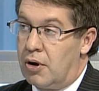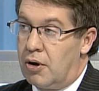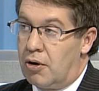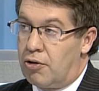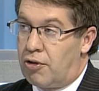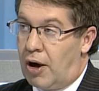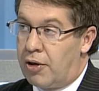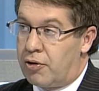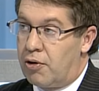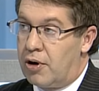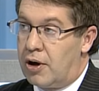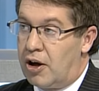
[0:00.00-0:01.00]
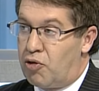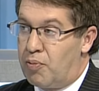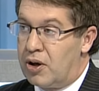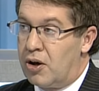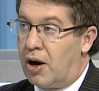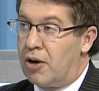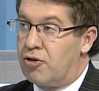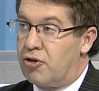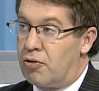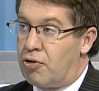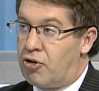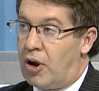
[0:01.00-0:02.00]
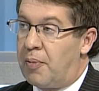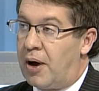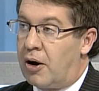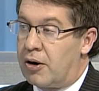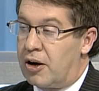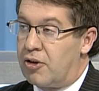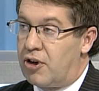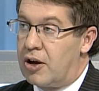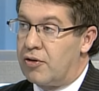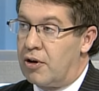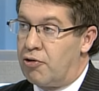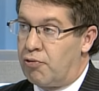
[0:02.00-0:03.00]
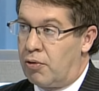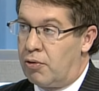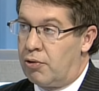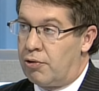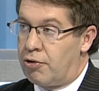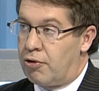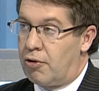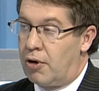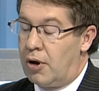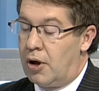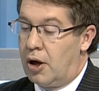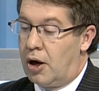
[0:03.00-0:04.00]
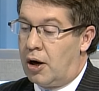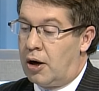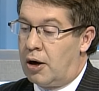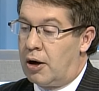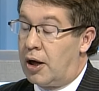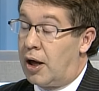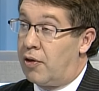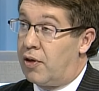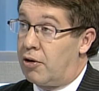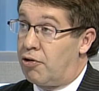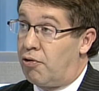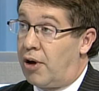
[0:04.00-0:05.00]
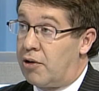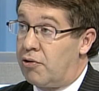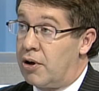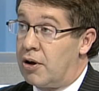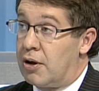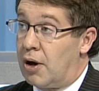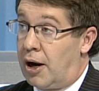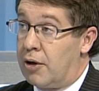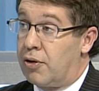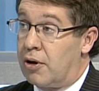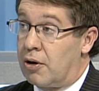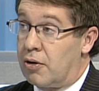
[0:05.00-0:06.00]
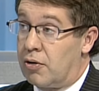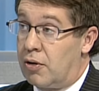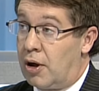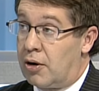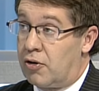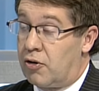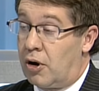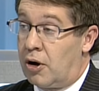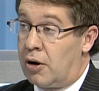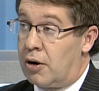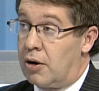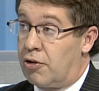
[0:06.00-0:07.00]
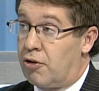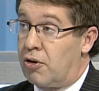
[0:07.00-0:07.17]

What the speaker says: South Korea has begun to step out and take these roles, and that it's likely, I think, that it's going to